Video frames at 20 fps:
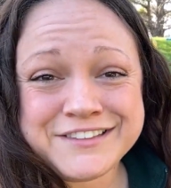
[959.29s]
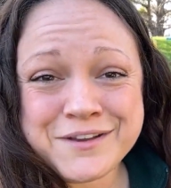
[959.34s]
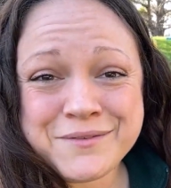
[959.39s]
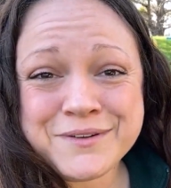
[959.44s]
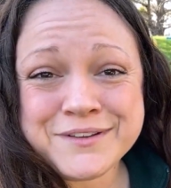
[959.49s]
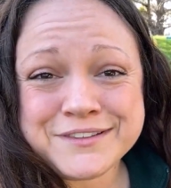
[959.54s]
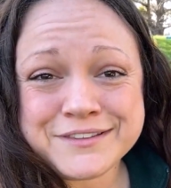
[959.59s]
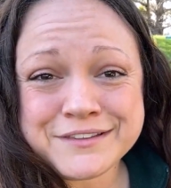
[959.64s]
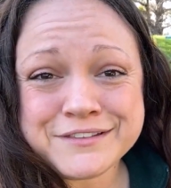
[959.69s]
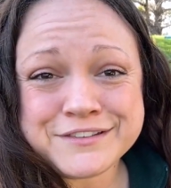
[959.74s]
it
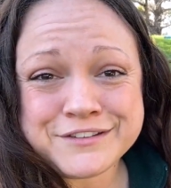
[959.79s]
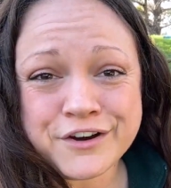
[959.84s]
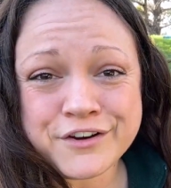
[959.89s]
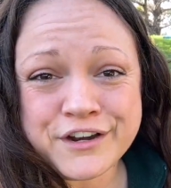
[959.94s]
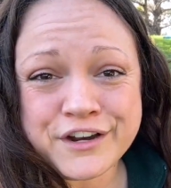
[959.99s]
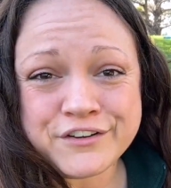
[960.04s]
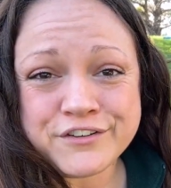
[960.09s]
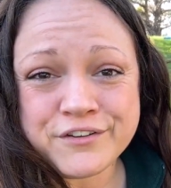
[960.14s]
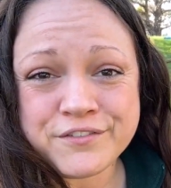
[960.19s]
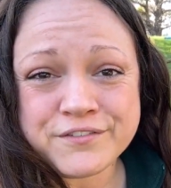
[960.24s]
was
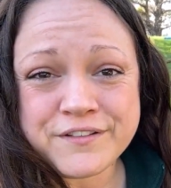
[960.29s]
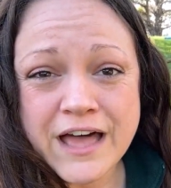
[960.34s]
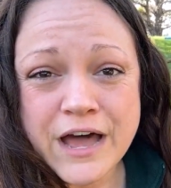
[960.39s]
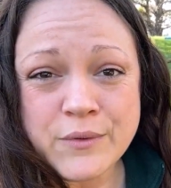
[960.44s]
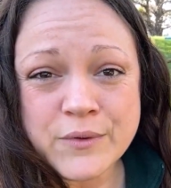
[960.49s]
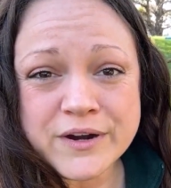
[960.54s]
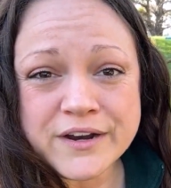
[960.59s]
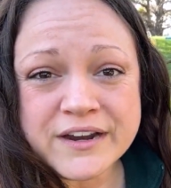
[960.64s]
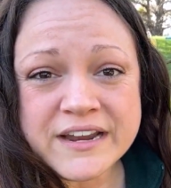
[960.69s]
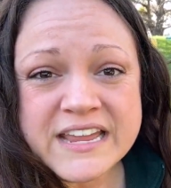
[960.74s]
starting to
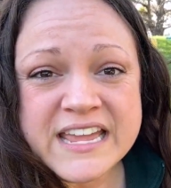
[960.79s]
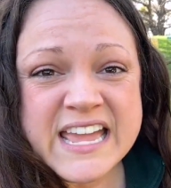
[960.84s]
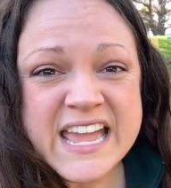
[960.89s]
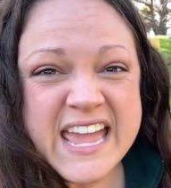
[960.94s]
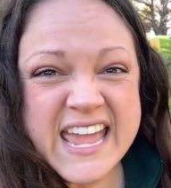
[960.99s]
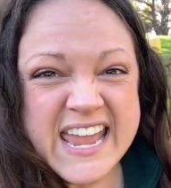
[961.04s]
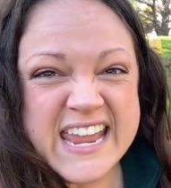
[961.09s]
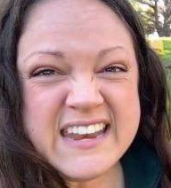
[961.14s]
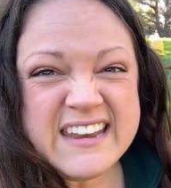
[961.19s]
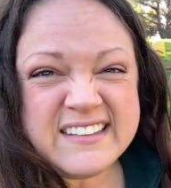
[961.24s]
flower.
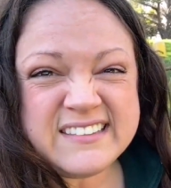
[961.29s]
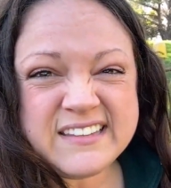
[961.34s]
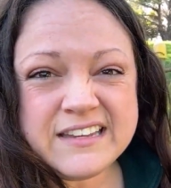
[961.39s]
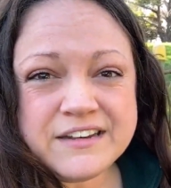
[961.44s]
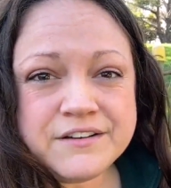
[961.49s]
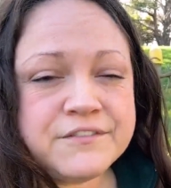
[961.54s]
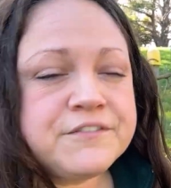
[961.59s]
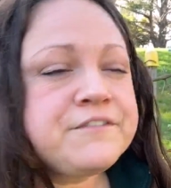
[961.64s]
It is in